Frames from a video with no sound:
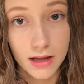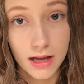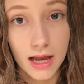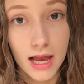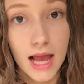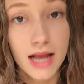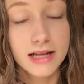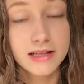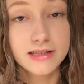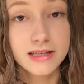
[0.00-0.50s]

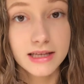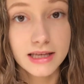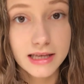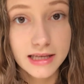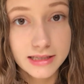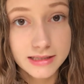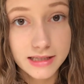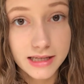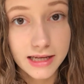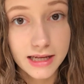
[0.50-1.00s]
and it's
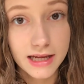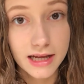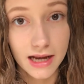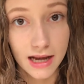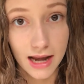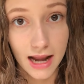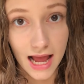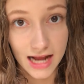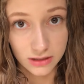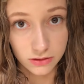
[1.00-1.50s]
easy
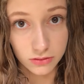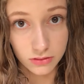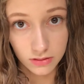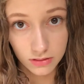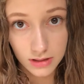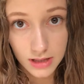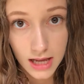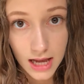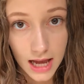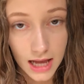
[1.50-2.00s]
and natural,
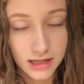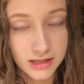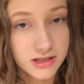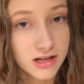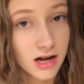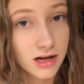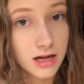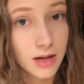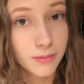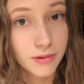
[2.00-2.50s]
and it's
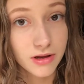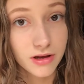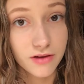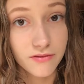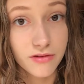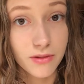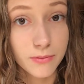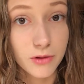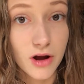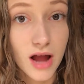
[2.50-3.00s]
not coming
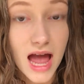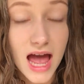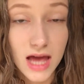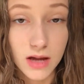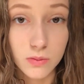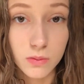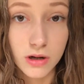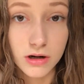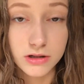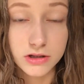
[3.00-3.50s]
from your
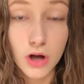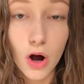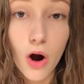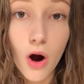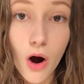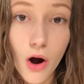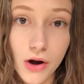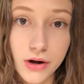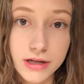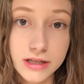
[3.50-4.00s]
head where it's
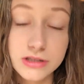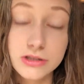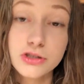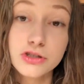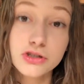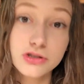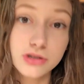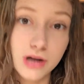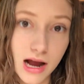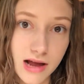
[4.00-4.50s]
hard and
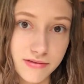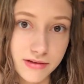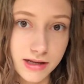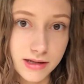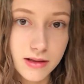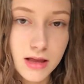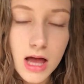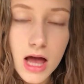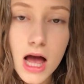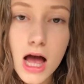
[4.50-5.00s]
striving.
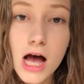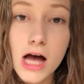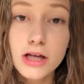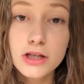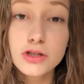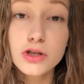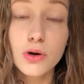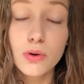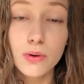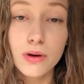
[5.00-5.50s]

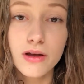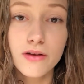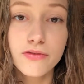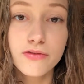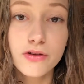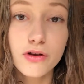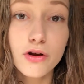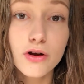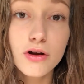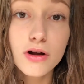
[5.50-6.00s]
So if
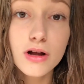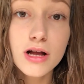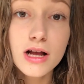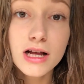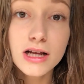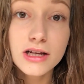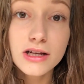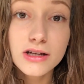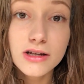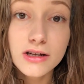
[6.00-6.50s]
you're
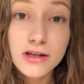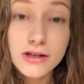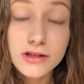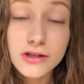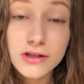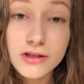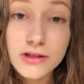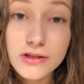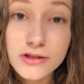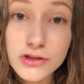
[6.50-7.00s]

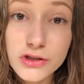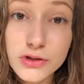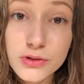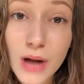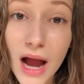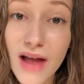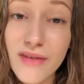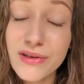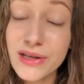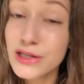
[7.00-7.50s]

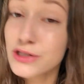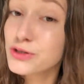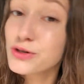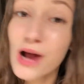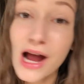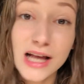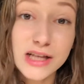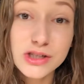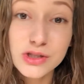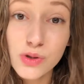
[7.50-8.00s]
striving and
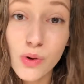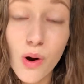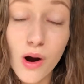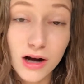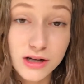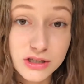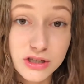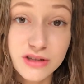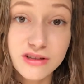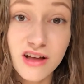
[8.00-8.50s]
trying so
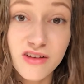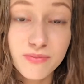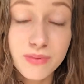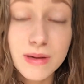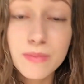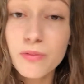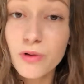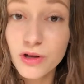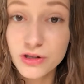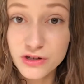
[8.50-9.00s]
hard to love
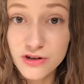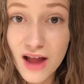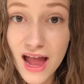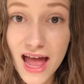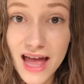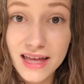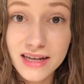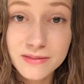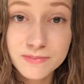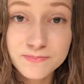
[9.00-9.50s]
people in your
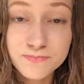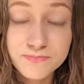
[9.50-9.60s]
head,